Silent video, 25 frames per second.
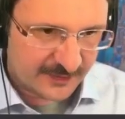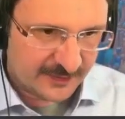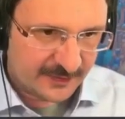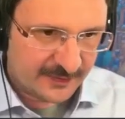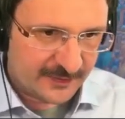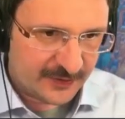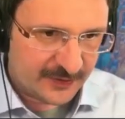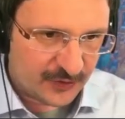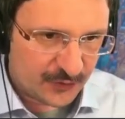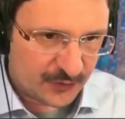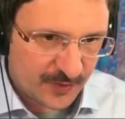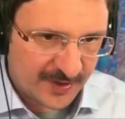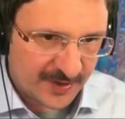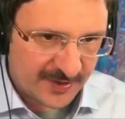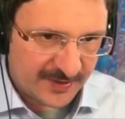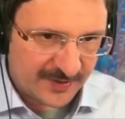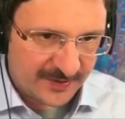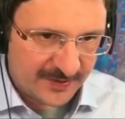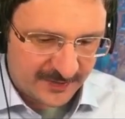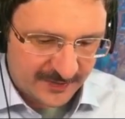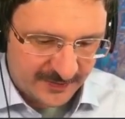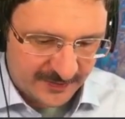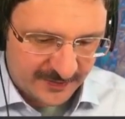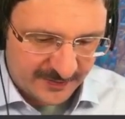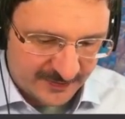this one
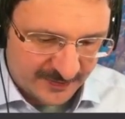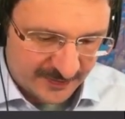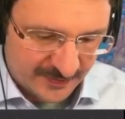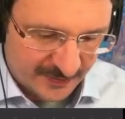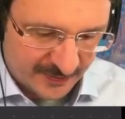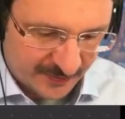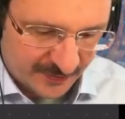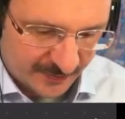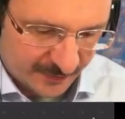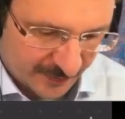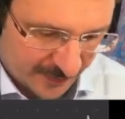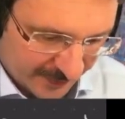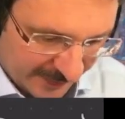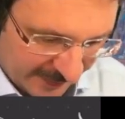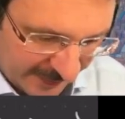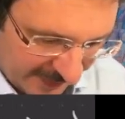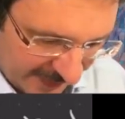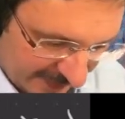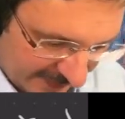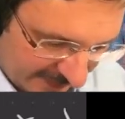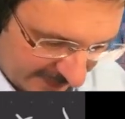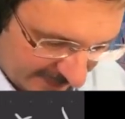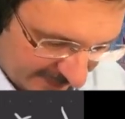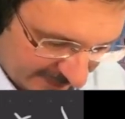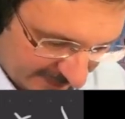here. So what we
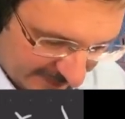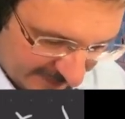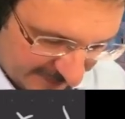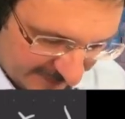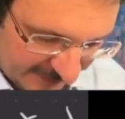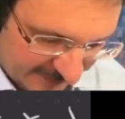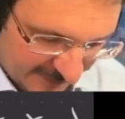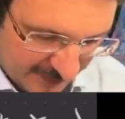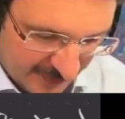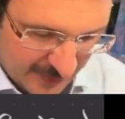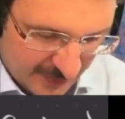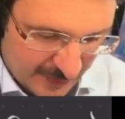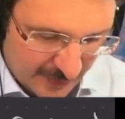get is